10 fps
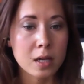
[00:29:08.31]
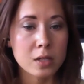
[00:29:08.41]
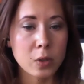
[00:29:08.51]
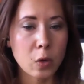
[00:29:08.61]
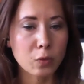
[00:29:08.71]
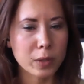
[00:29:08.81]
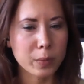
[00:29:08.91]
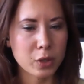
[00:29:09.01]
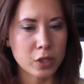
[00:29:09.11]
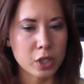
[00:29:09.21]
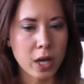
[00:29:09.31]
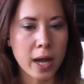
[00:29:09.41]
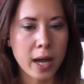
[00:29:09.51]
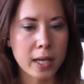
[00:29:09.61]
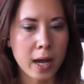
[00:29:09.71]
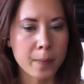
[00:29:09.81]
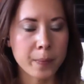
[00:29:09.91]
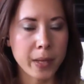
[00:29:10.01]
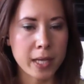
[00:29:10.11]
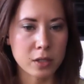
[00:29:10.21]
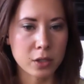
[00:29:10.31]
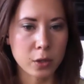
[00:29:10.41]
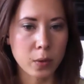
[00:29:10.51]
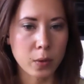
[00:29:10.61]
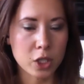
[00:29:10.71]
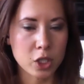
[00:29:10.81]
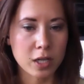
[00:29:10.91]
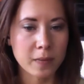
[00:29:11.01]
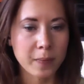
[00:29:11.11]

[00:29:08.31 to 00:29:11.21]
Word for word: So hopefully, Patricia, I answered your question.